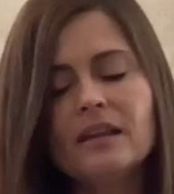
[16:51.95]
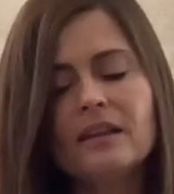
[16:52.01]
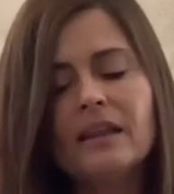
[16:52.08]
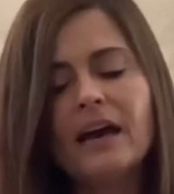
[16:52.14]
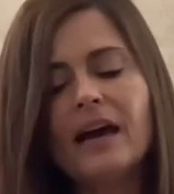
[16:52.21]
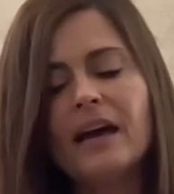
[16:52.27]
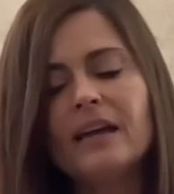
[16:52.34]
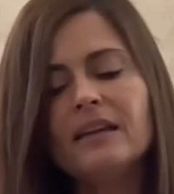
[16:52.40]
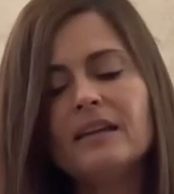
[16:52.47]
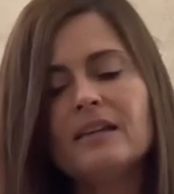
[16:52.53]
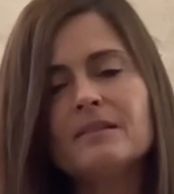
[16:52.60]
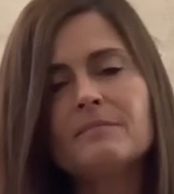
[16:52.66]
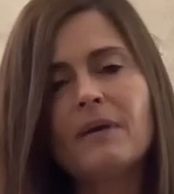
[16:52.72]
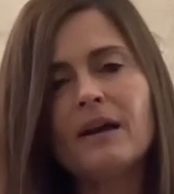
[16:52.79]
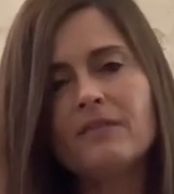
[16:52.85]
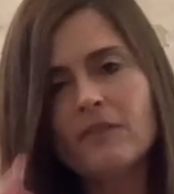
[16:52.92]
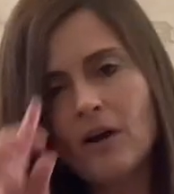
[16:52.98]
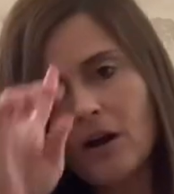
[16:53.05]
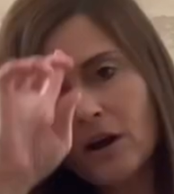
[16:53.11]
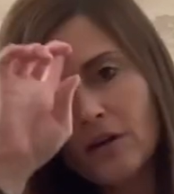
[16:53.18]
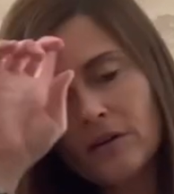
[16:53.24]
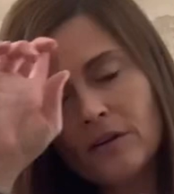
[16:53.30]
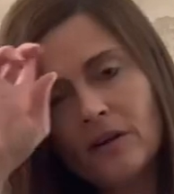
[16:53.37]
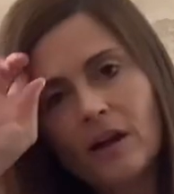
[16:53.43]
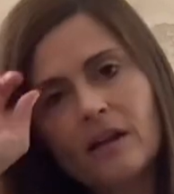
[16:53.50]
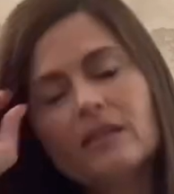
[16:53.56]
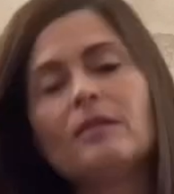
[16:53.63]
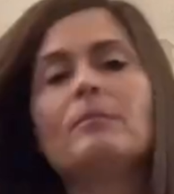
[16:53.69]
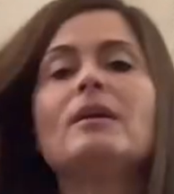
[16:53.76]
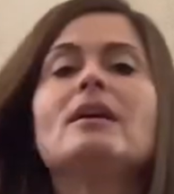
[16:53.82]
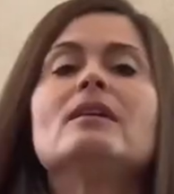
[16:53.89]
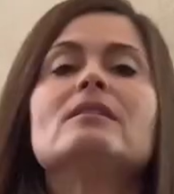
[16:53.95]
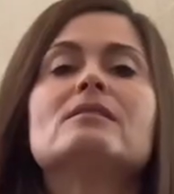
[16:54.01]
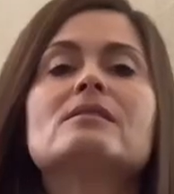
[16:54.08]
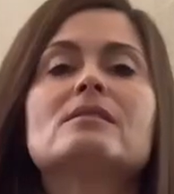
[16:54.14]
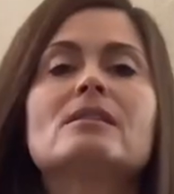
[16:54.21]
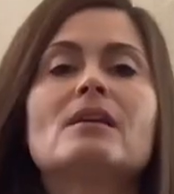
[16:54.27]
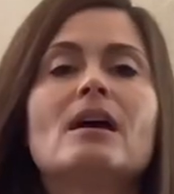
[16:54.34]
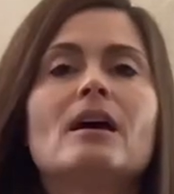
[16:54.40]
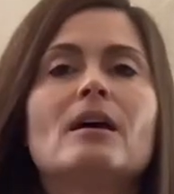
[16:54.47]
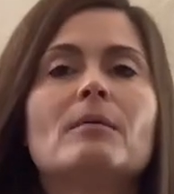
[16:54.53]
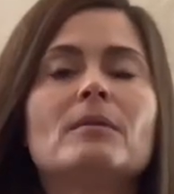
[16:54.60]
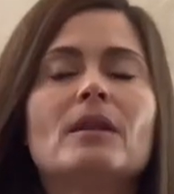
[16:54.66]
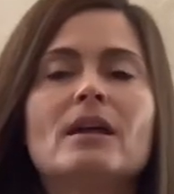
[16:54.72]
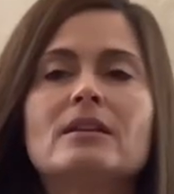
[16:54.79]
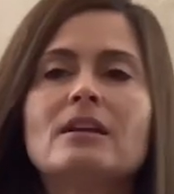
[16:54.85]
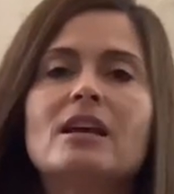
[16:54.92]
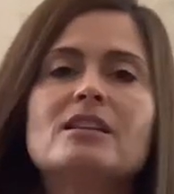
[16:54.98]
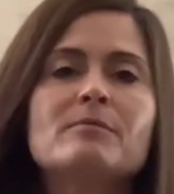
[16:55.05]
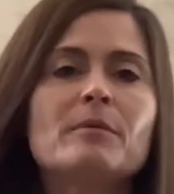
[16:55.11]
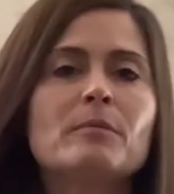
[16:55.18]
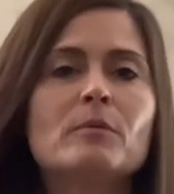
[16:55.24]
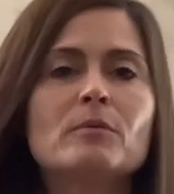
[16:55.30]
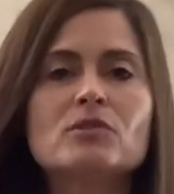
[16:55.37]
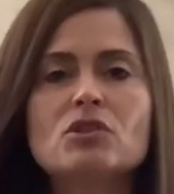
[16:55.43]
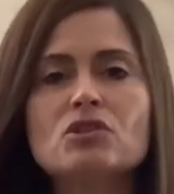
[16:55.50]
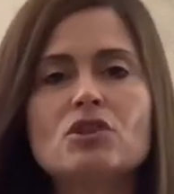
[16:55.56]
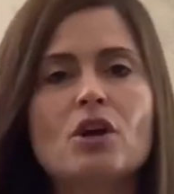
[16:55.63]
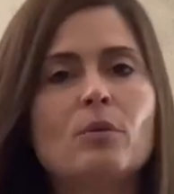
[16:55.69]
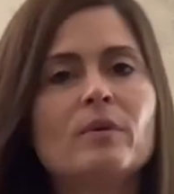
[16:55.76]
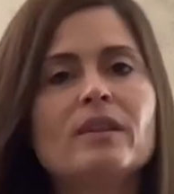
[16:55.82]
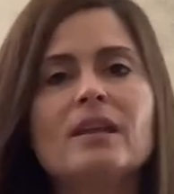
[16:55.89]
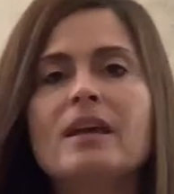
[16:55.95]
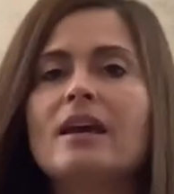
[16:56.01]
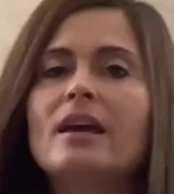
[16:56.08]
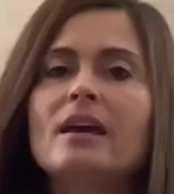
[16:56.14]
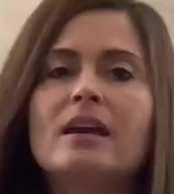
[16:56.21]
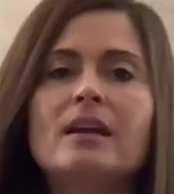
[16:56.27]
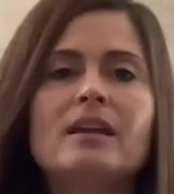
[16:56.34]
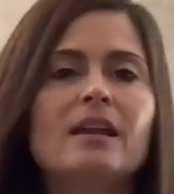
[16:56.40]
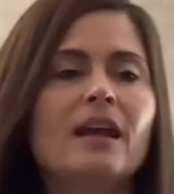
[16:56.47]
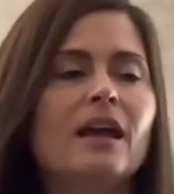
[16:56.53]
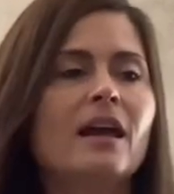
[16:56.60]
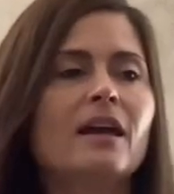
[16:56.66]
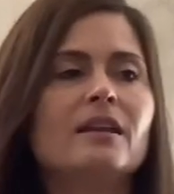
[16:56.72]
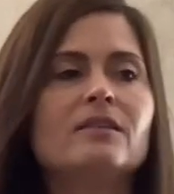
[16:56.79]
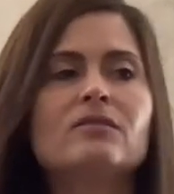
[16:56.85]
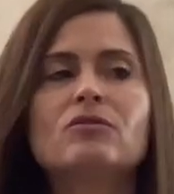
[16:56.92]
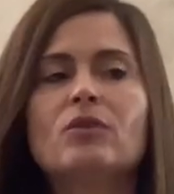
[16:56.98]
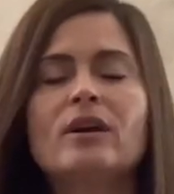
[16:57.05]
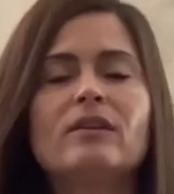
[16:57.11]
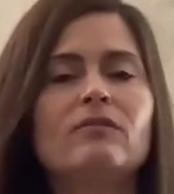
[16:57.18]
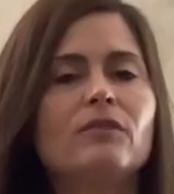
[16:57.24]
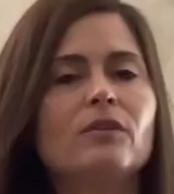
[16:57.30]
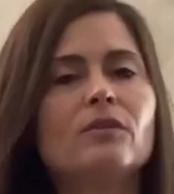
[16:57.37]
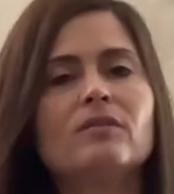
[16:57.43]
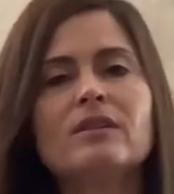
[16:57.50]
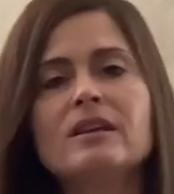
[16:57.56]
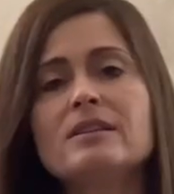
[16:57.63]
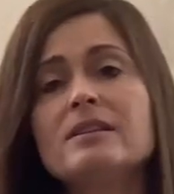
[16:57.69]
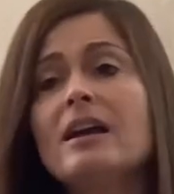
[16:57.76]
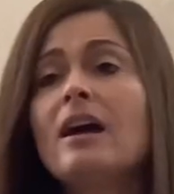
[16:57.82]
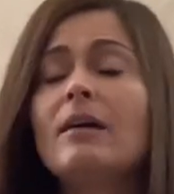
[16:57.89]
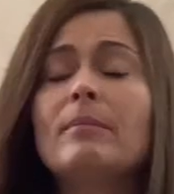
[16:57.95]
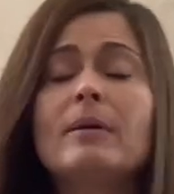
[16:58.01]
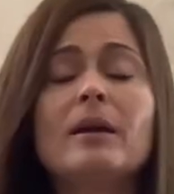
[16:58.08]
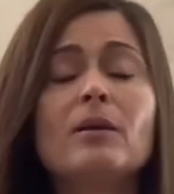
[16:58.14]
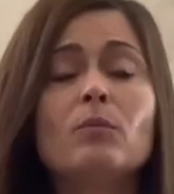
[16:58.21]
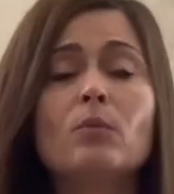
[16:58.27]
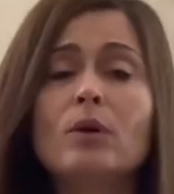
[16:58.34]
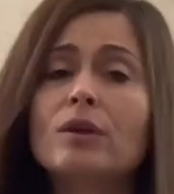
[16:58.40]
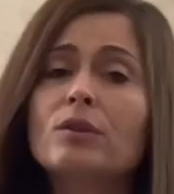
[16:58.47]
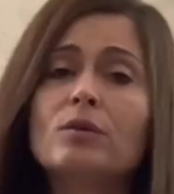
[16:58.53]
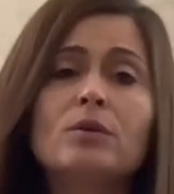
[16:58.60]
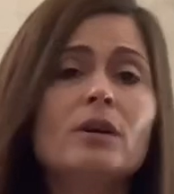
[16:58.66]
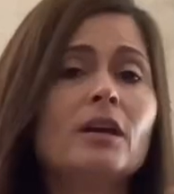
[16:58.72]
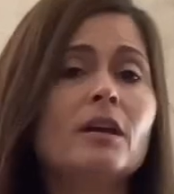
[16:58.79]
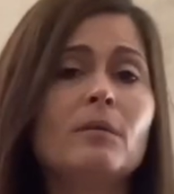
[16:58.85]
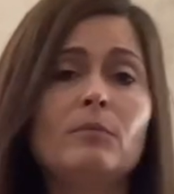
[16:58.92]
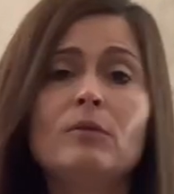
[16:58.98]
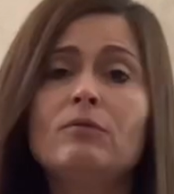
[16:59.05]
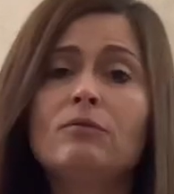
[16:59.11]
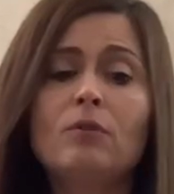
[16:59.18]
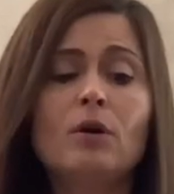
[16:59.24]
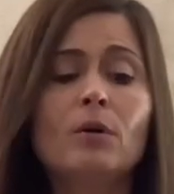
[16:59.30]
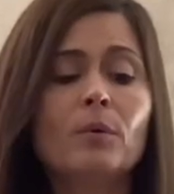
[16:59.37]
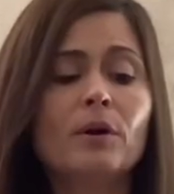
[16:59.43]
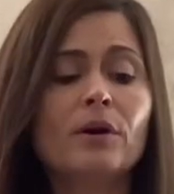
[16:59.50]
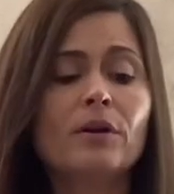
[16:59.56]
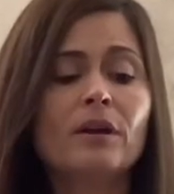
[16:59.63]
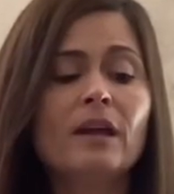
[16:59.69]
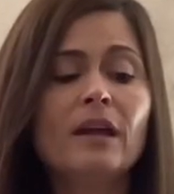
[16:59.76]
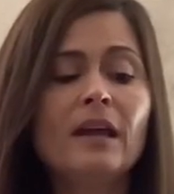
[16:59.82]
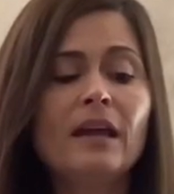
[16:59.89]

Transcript: That is by far not the means. A lot of times people will just go within and try to figure things out and work through it and move forward.